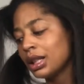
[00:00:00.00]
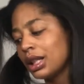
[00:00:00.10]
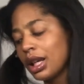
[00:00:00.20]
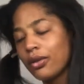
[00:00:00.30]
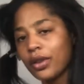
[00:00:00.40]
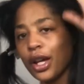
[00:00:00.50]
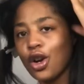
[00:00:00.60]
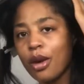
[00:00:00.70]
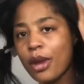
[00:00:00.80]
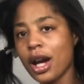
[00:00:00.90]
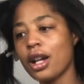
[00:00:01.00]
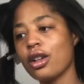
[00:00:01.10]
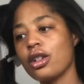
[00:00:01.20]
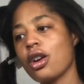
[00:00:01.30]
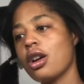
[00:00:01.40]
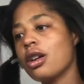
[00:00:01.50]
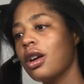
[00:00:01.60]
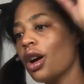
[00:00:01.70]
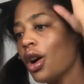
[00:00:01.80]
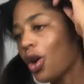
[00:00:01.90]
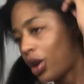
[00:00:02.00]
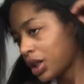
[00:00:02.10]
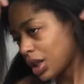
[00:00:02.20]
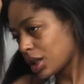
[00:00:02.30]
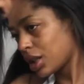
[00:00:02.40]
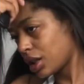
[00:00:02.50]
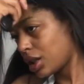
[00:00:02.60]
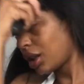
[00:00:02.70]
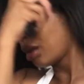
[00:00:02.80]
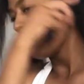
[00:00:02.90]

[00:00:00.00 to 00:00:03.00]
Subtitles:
and then flat iron my hair, y'all, or should I just